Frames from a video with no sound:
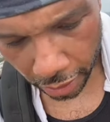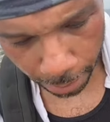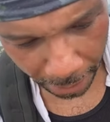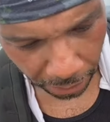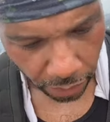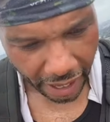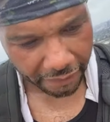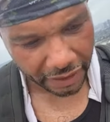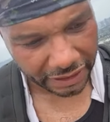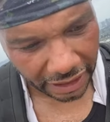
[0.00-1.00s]
people don't have
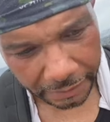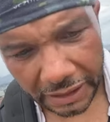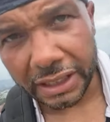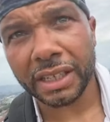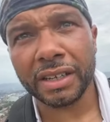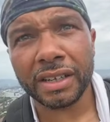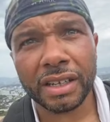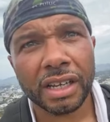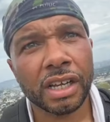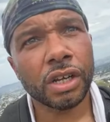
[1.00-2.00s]
any substance
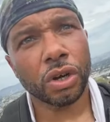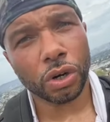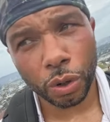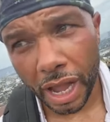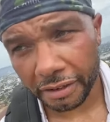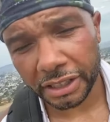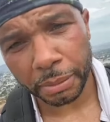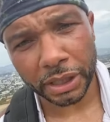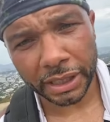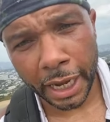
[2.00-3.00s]
or don't have something
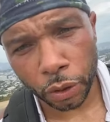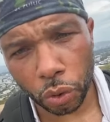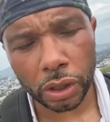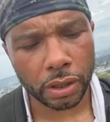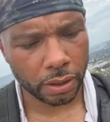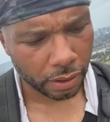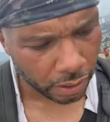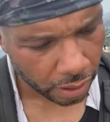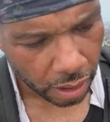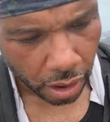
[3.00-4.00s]
to stand on
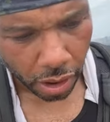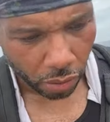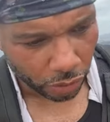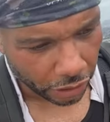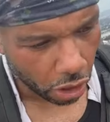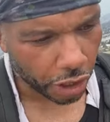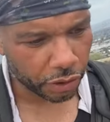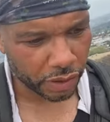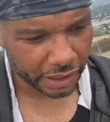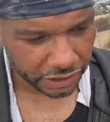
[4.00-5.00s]
when they're
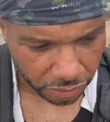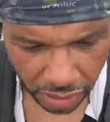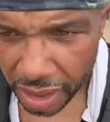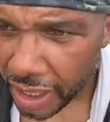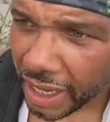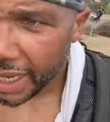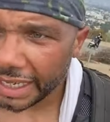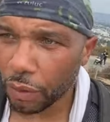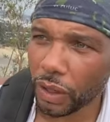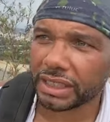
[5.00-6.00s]
arguing against you. And
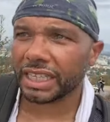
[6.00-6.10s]
it wasn't